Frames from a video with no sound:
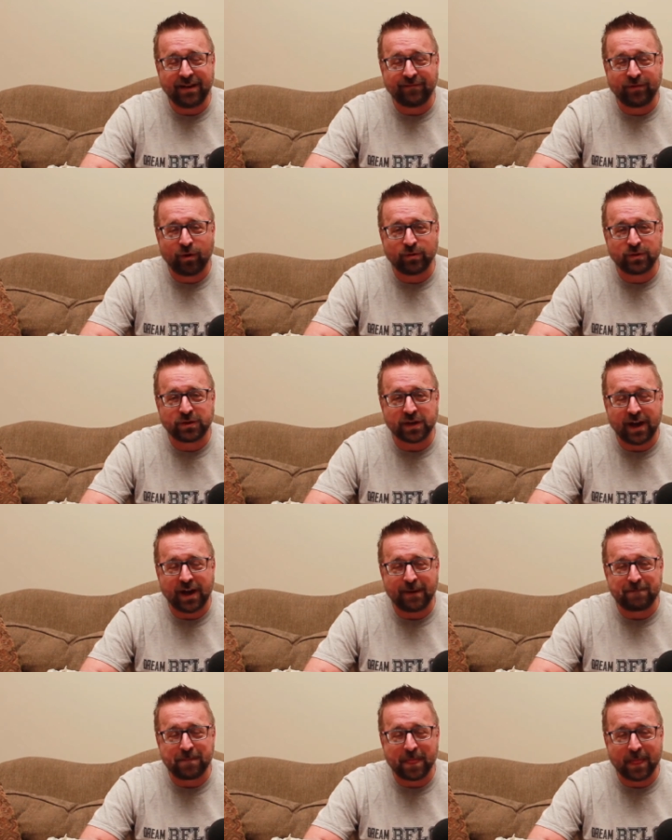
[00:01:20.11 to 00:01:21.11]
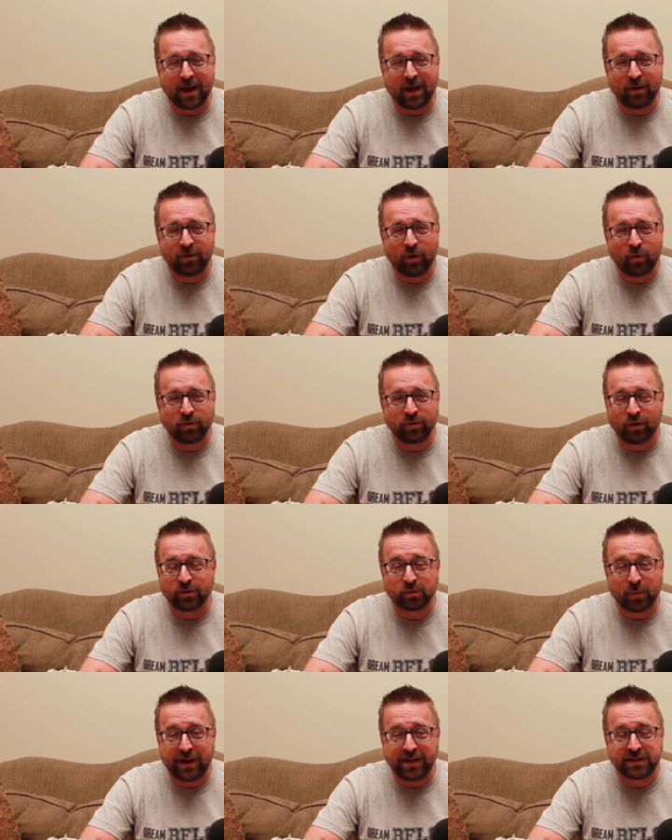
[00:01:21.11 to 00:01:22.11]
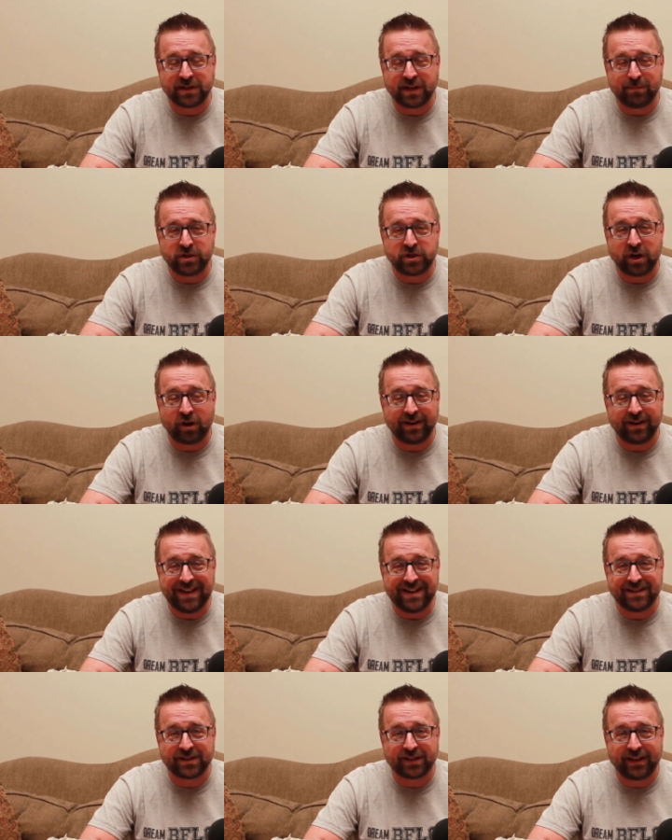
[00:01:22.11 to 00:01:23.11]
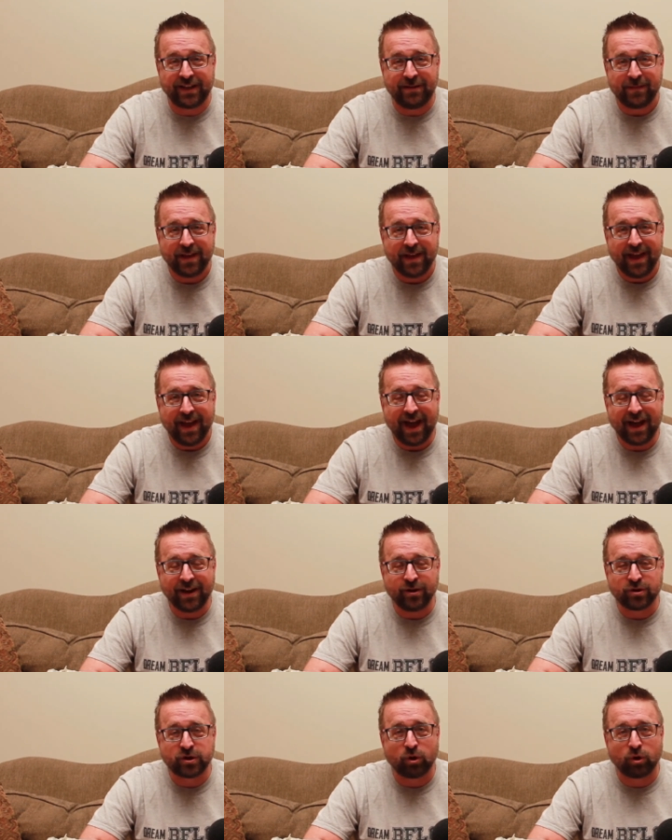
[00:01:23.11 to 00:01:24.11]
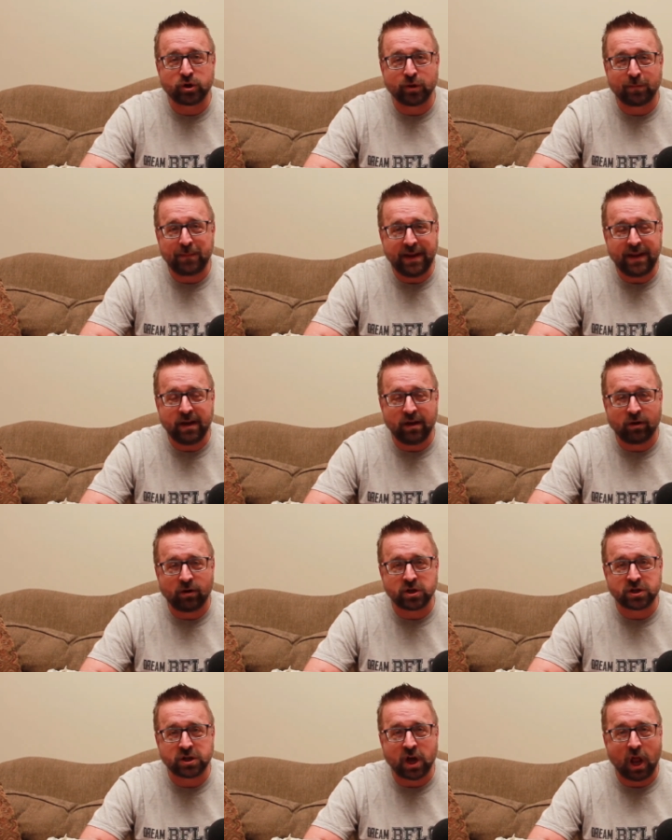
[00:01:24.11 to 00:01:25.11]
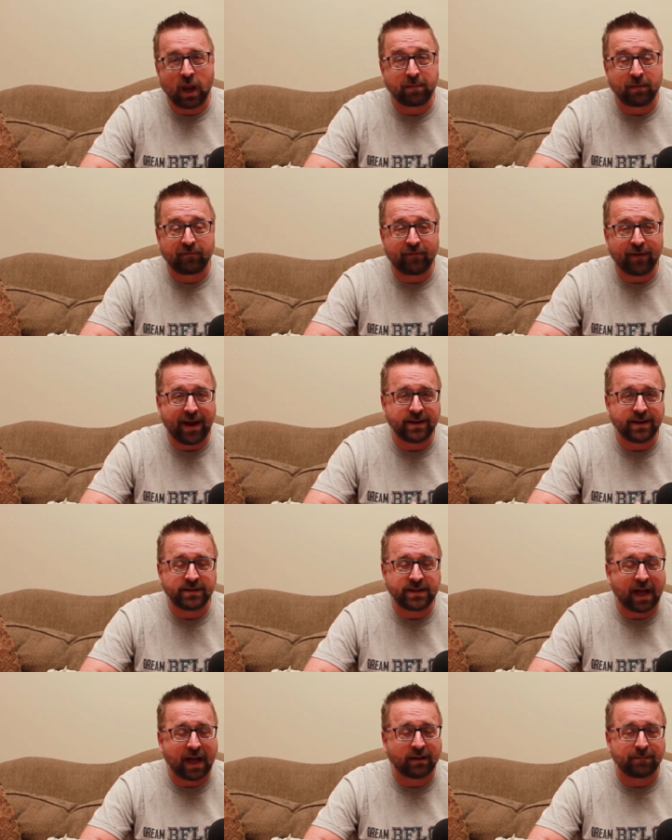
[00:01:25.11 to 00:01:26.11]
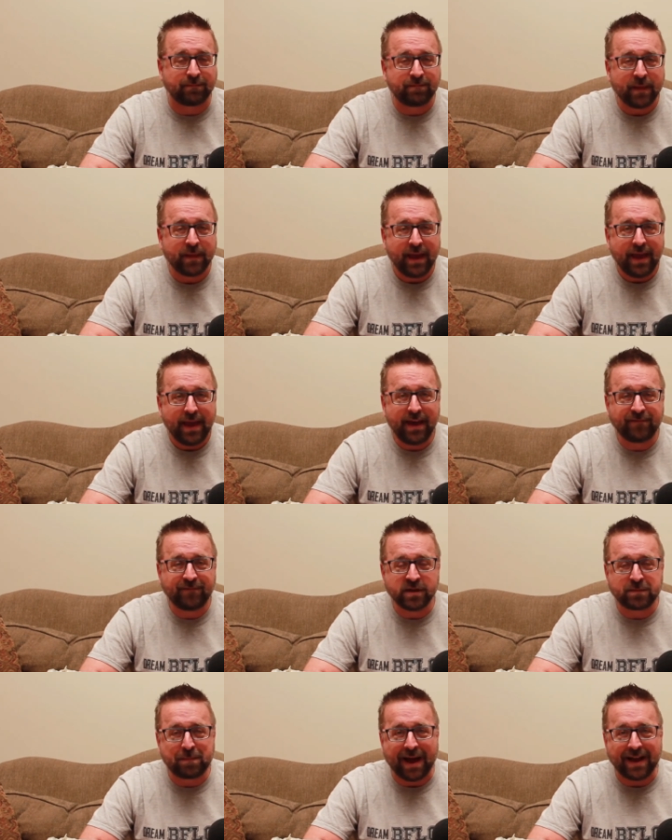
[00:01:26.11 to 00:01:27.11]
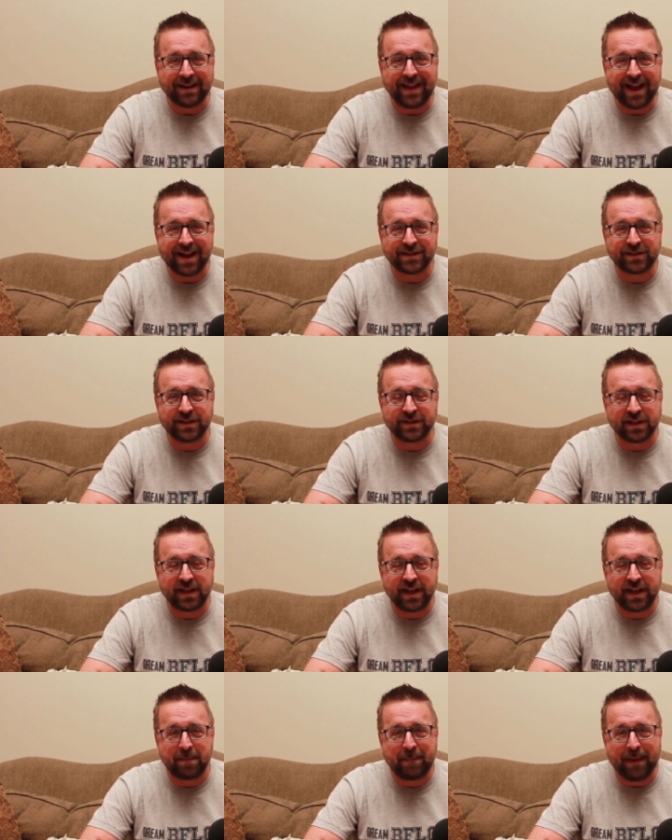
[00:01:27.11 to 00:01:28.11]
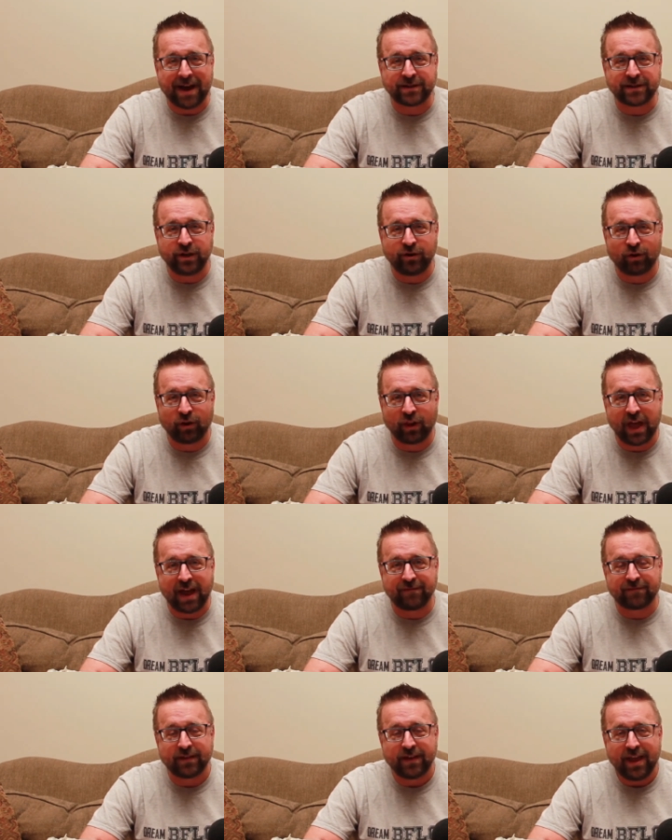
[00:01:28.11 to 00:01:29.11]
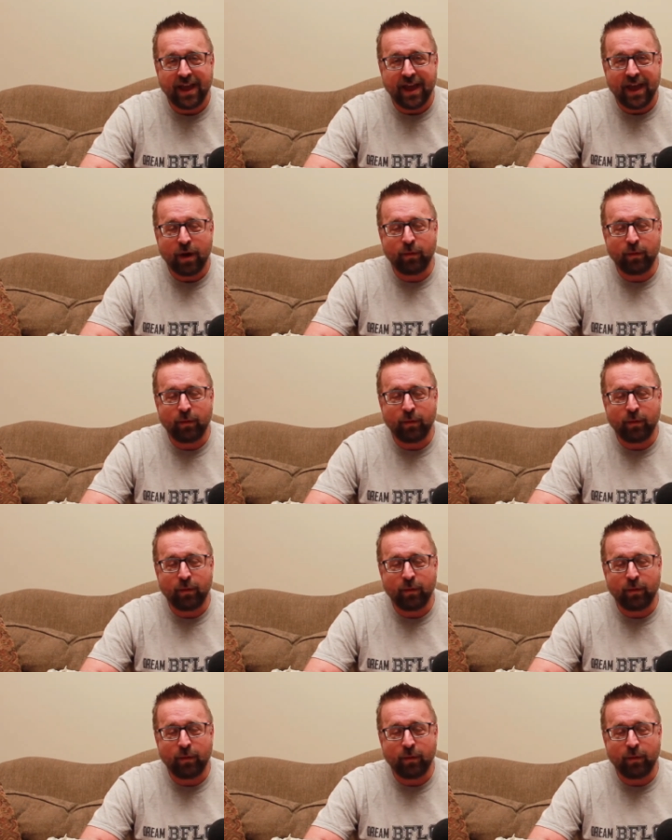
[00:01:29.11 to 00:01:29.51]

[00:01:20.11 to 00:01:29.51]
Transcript: any of those, those ways can be shared easily on your social media or just call up a friend and tell them if this podcast is impacting your life.